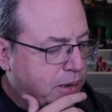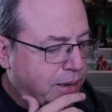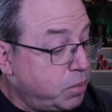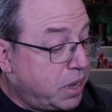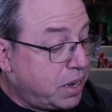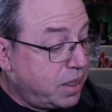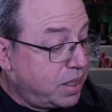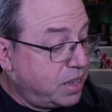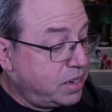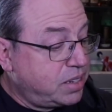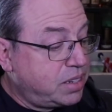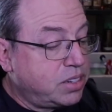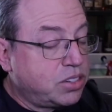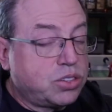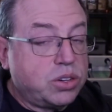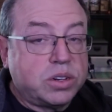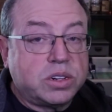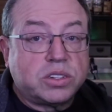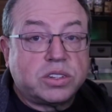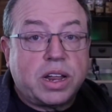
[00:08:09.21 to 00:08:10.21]
But this is
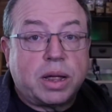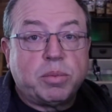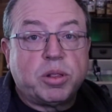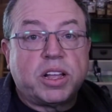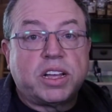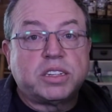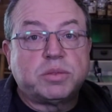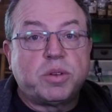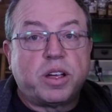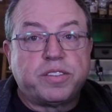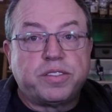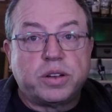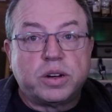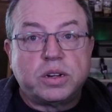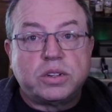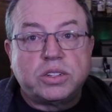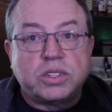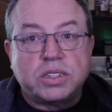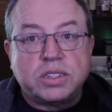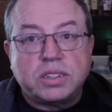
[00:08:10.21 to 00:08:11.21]
going to stabilize my
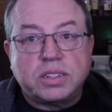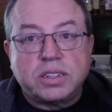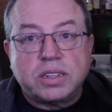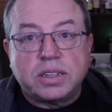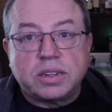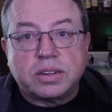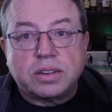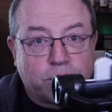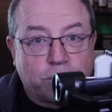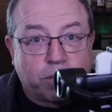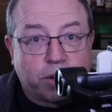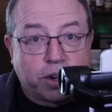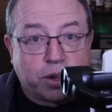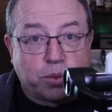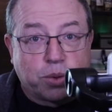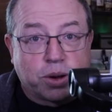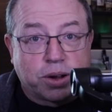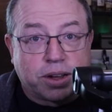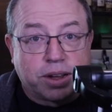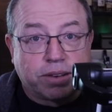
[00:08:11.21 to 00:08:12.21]
footage. You can see it already
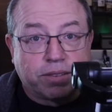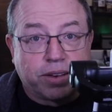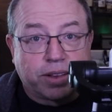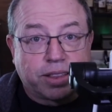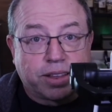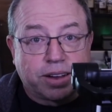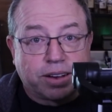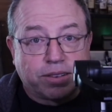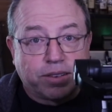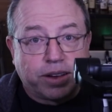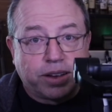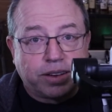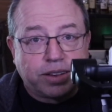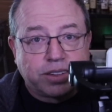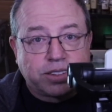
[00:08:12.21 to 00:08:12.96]
working right there, right?